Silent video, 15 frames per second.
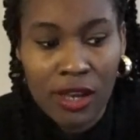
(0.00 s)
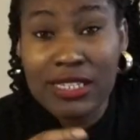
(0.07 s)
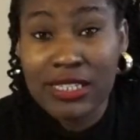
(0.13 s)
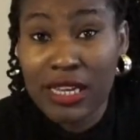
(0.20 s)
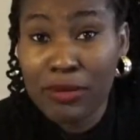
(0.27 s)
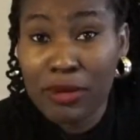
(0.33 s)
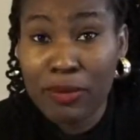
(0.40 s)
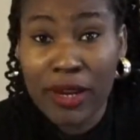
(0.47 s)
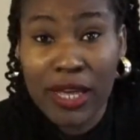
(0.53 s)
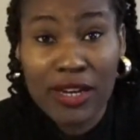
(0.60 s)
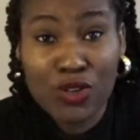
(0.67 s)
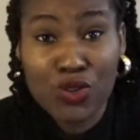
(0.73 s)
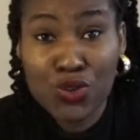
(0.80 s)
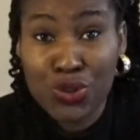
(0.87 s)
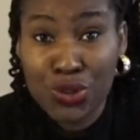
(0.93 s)
The same
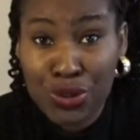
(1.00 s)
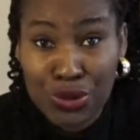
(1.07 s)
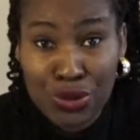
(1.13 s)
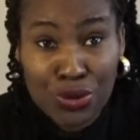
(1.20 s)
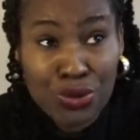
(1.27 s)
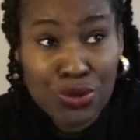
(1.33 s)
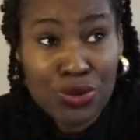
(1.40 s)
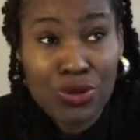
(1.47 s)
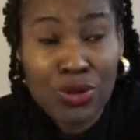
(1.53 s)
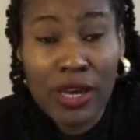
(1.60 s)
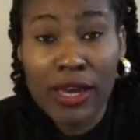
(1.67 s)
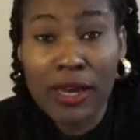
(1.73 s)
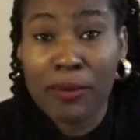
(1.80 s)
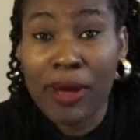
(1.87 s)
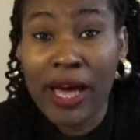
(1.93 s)
applies to
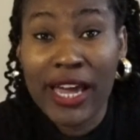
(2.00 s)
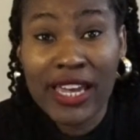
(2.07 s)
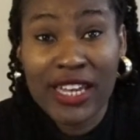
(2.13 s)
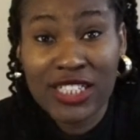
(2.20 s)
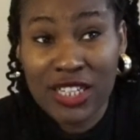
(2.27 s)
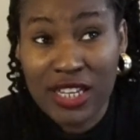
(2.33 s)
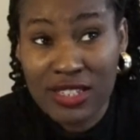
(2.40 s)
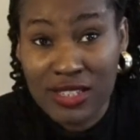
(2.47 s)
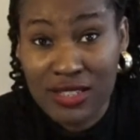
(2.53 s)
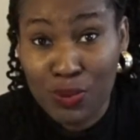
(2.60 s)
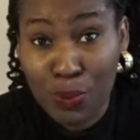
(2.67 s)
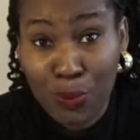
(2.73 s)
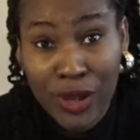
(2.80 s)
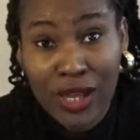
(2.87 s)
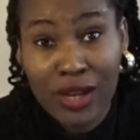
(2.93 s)
IHS as
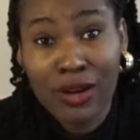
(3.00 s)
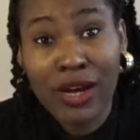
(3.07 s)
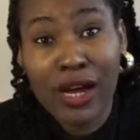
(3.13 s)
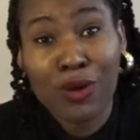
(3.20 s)
well.